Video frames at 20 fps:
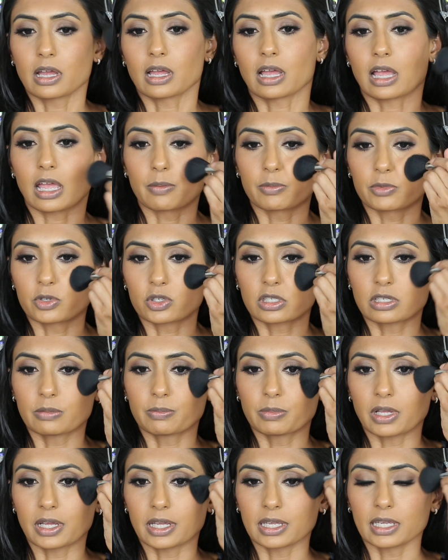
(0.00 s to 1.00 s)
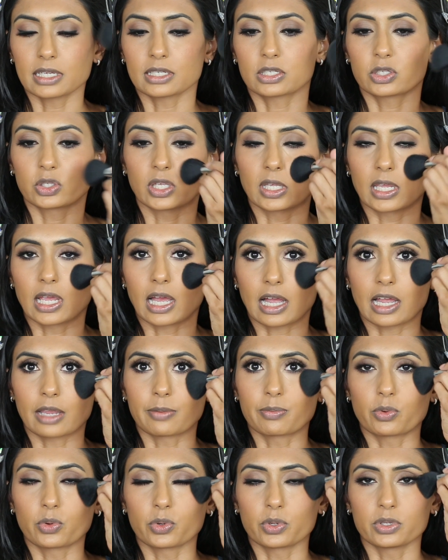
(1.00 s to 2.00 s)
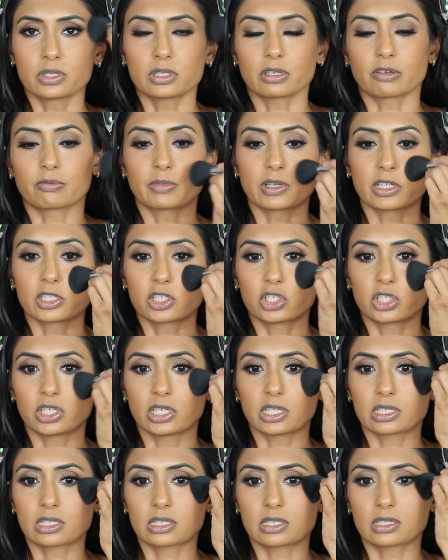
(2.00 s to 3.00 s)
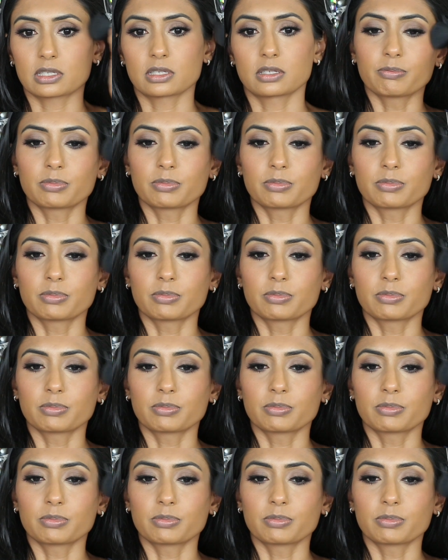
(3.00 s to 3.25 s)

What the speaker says: I'm just applying it to the high points of my cheeks,